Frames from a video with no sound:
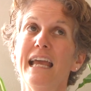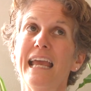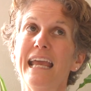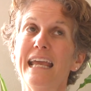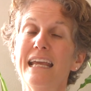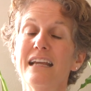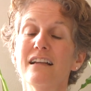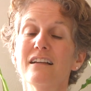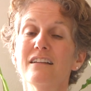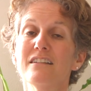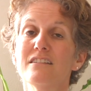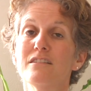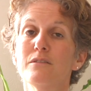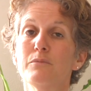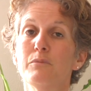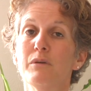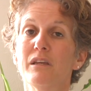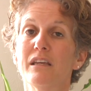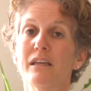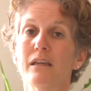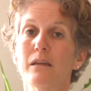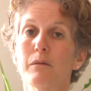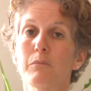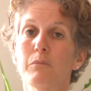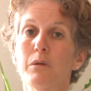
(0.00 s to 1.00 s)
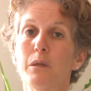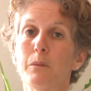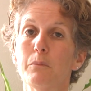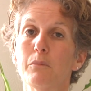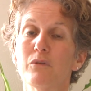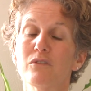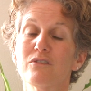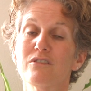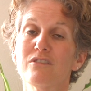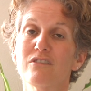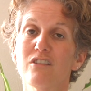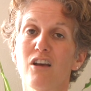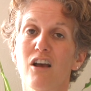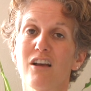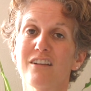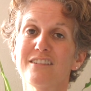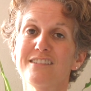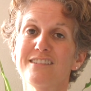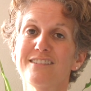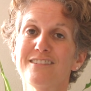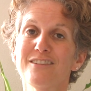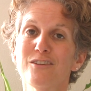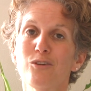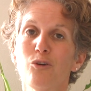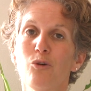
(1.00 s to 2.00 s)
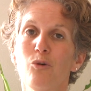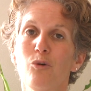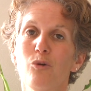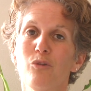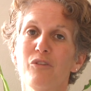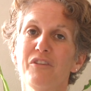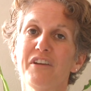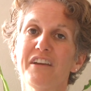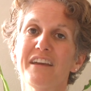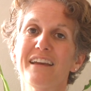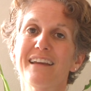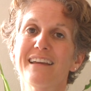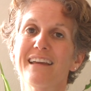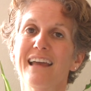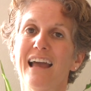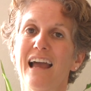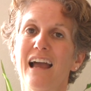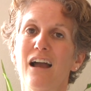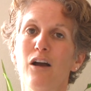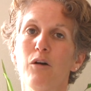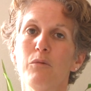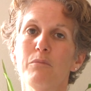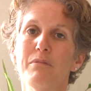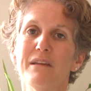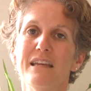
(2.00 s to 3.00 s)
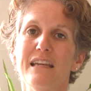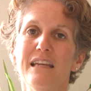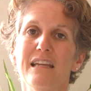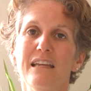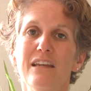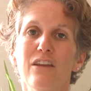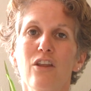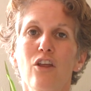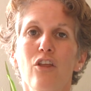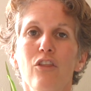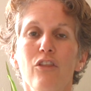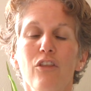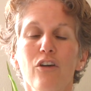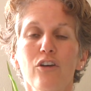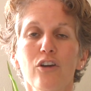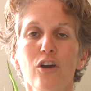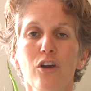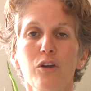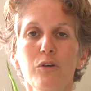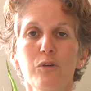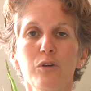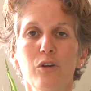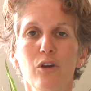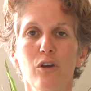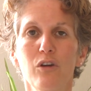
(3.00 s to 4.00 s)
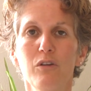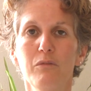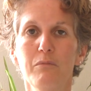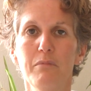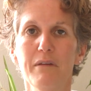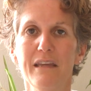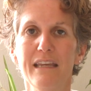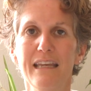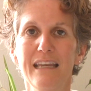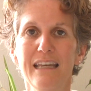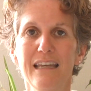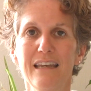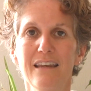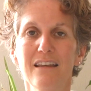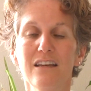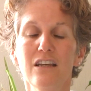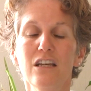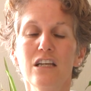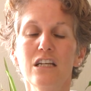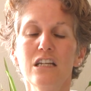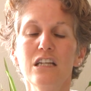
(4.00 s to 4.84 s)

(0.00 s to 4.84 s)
English-speaking people started to call the cacao bean the cocoa bean.